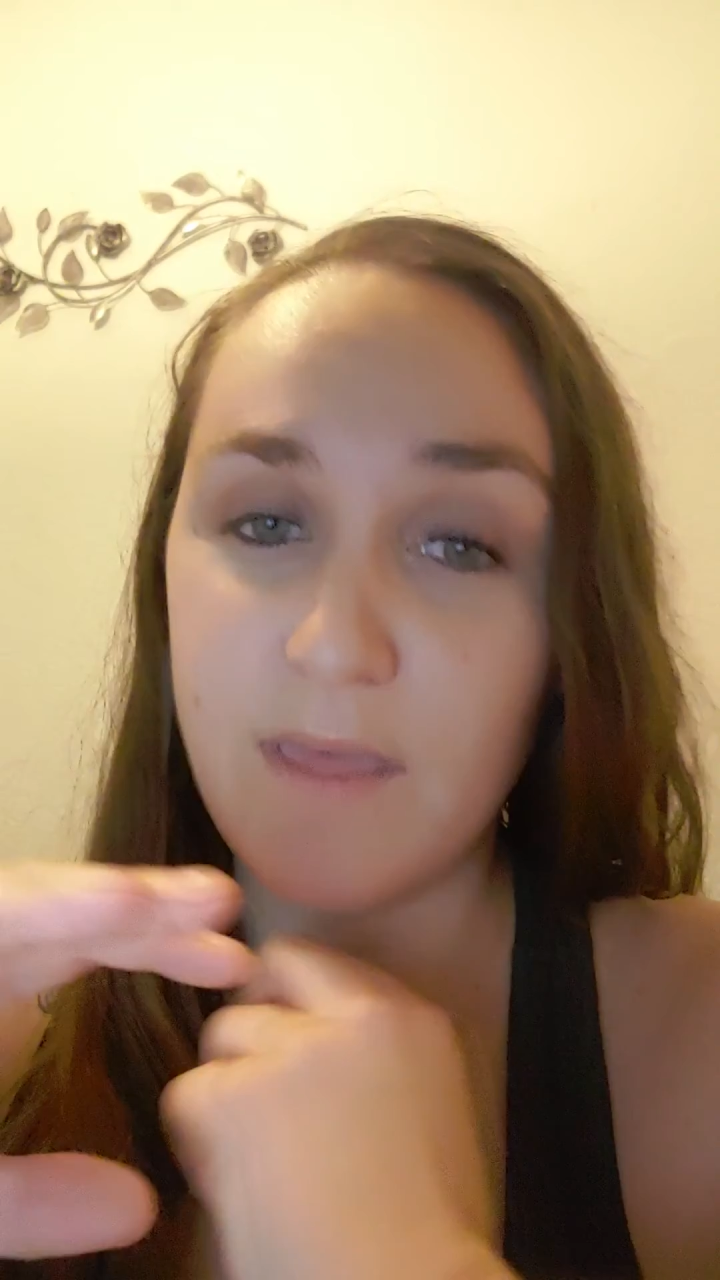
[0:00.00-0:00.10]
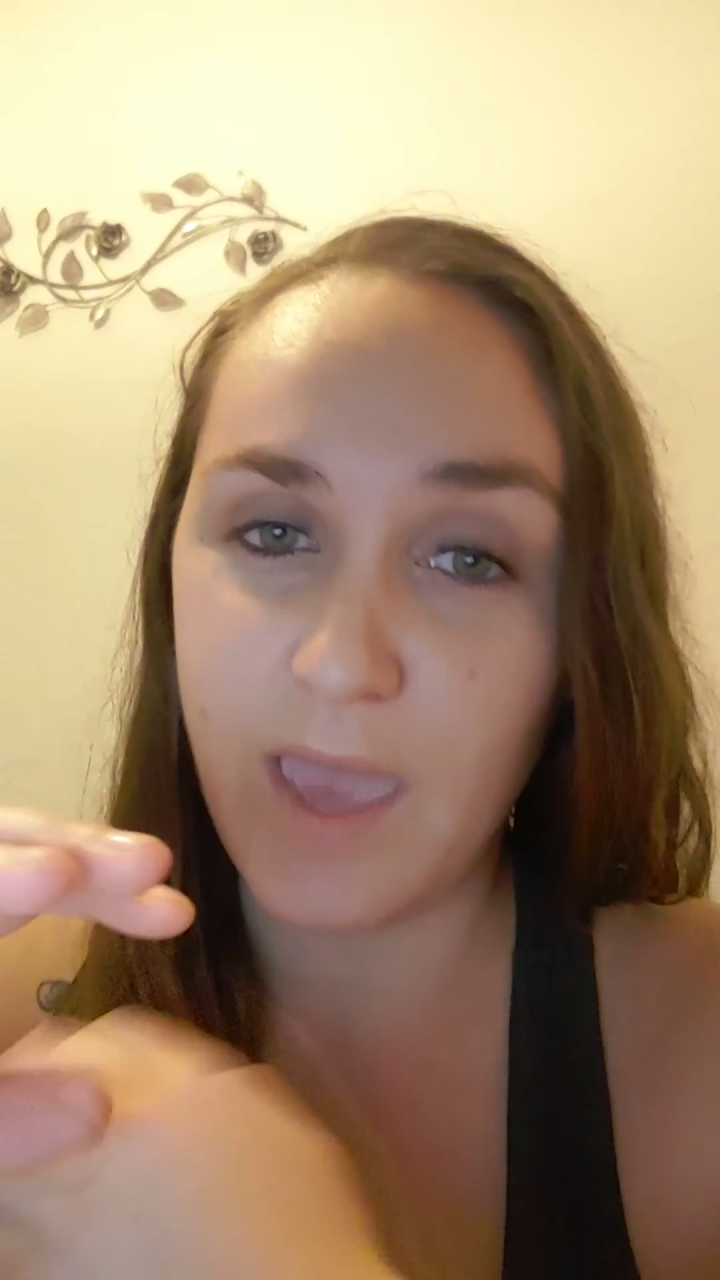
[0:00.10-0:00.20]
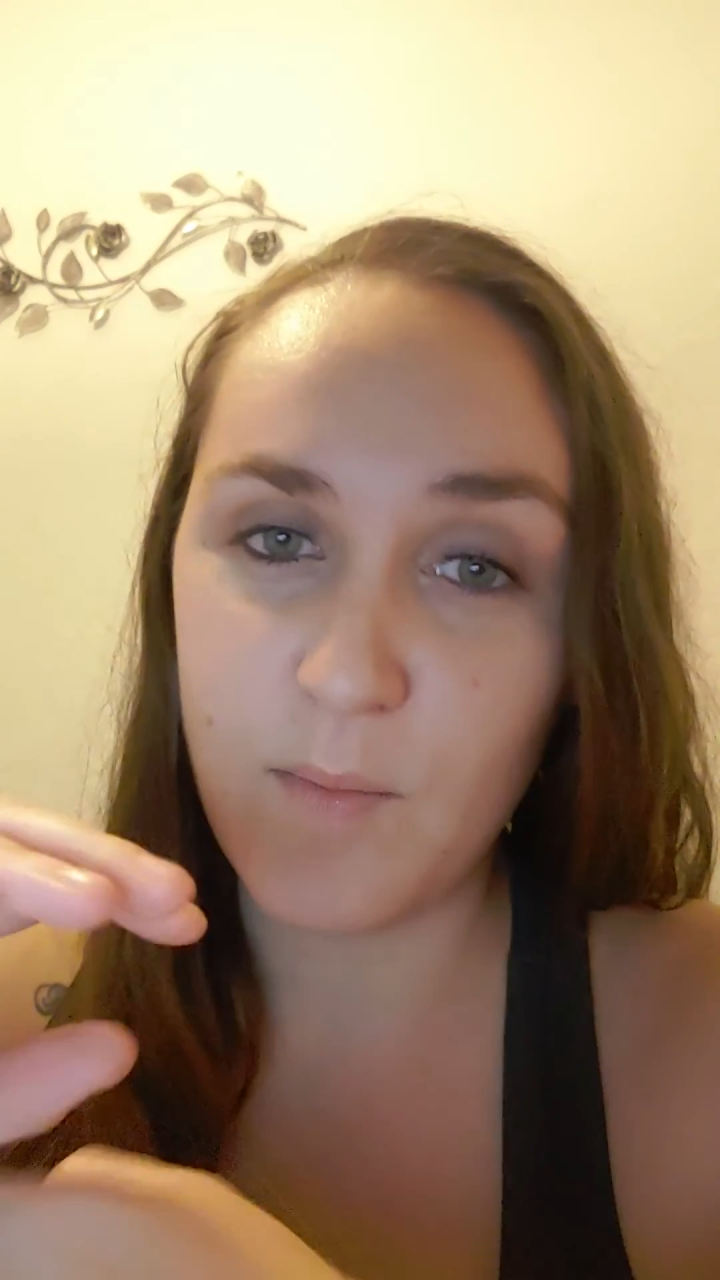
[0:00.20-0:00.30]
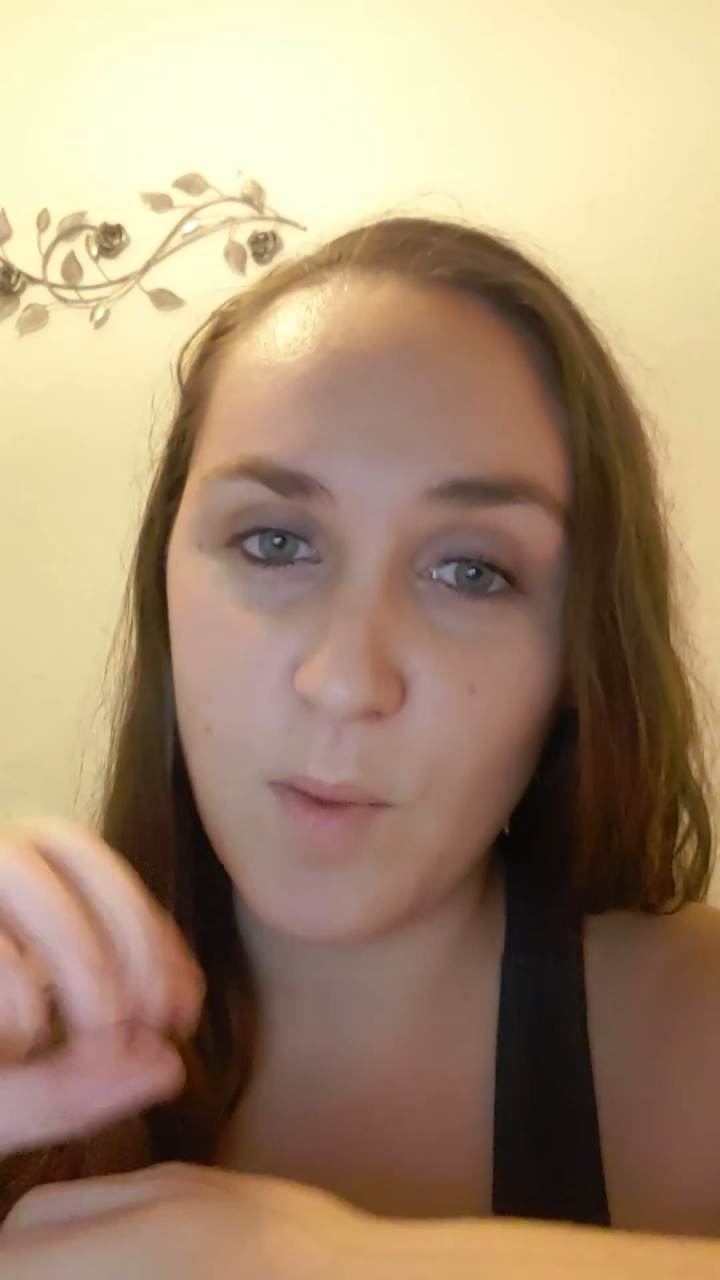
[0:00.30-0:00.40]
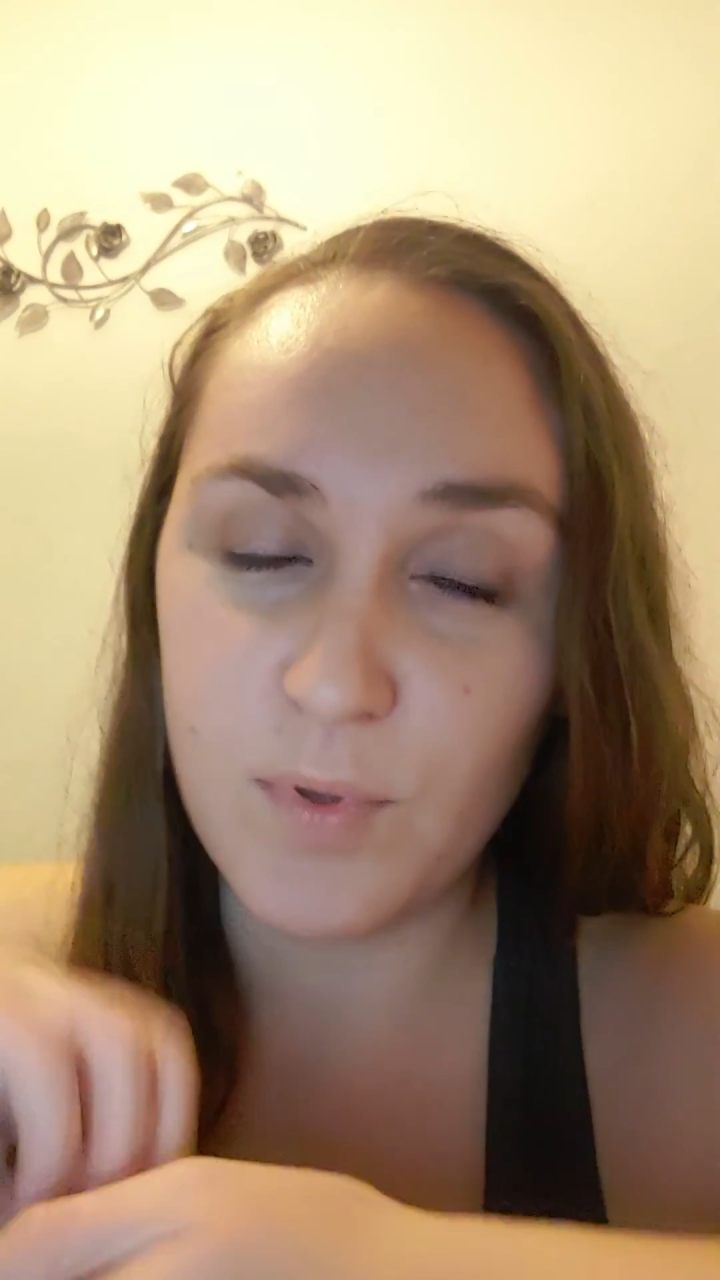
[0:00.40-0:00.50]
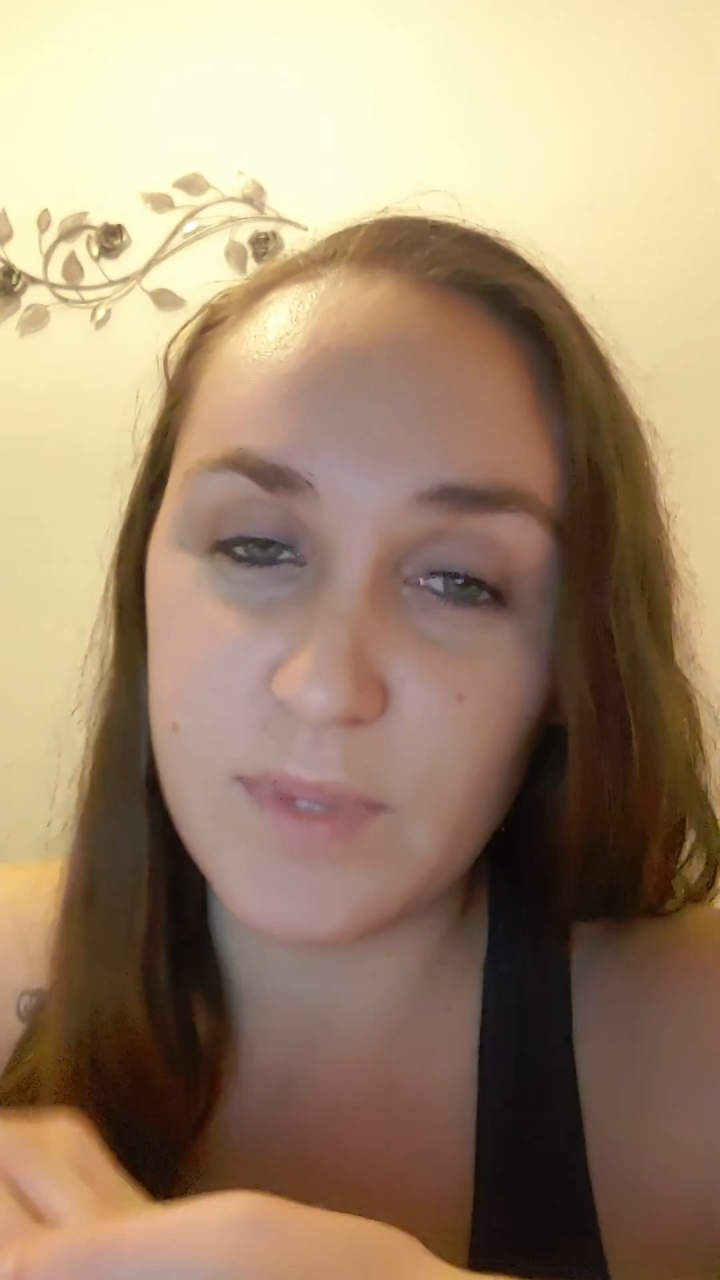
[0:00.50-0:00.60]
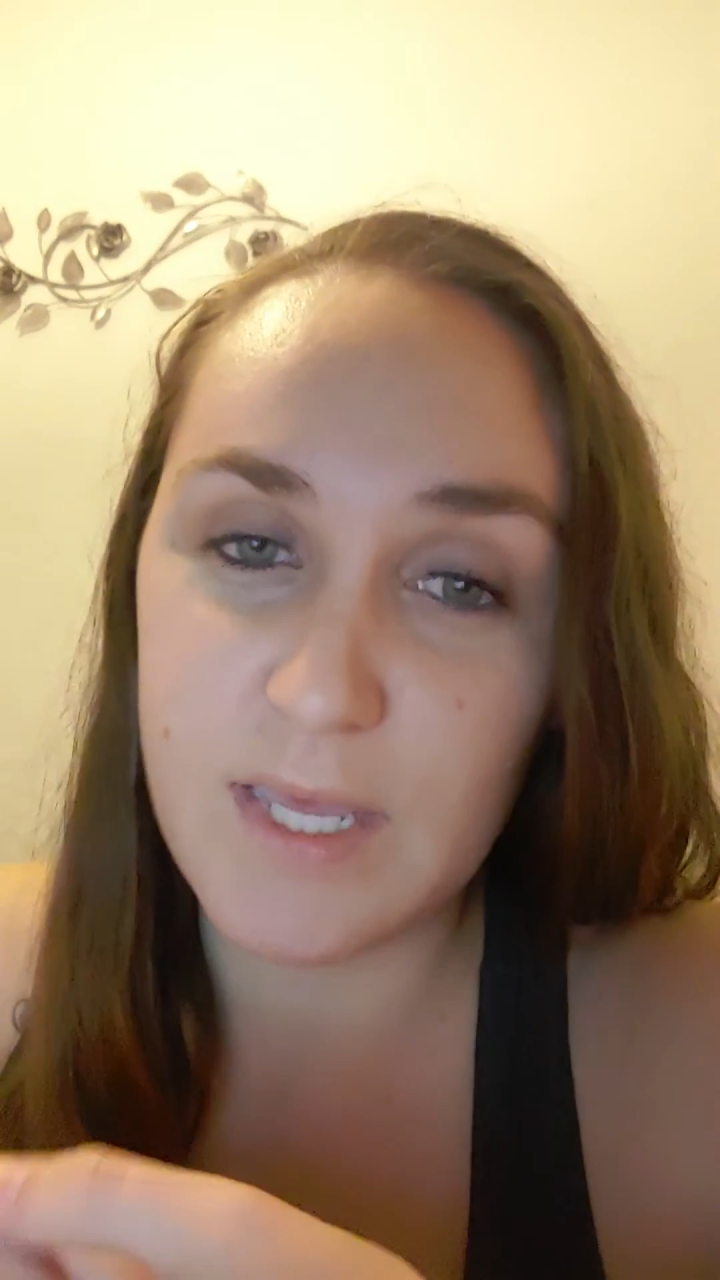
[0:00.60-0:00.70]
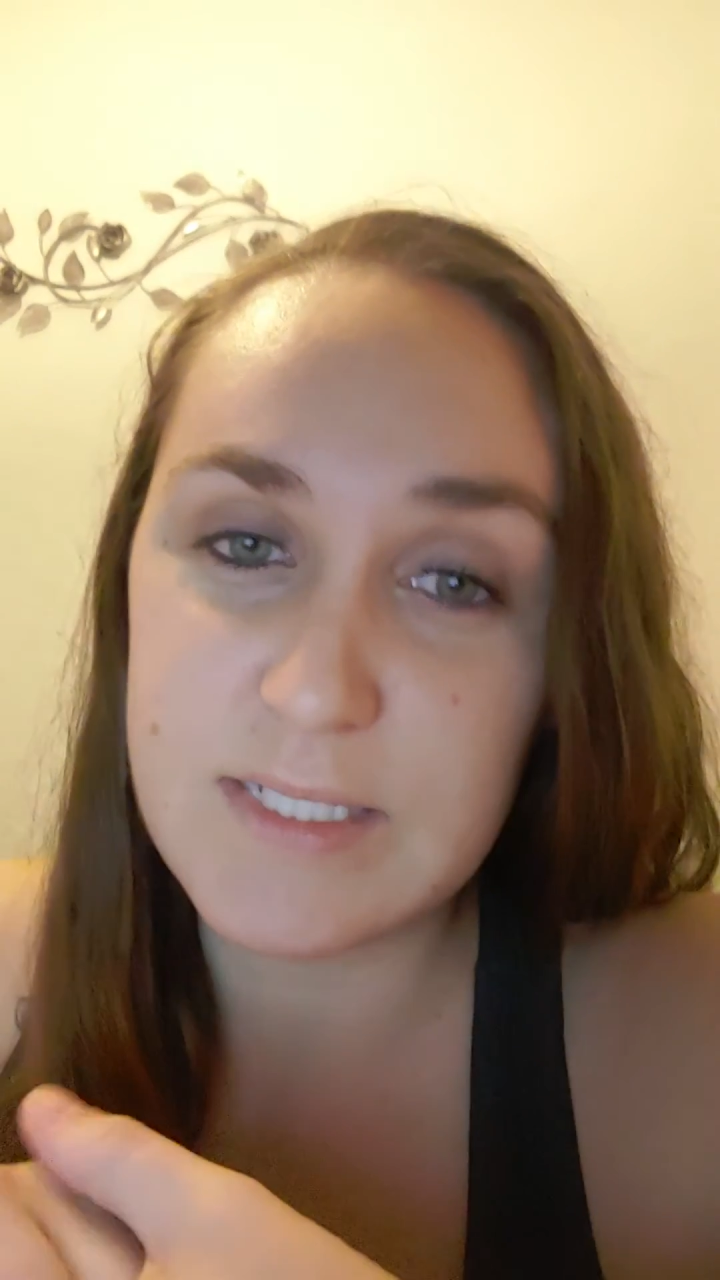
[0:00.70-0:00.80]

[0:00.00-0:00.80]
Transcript: they came up with it,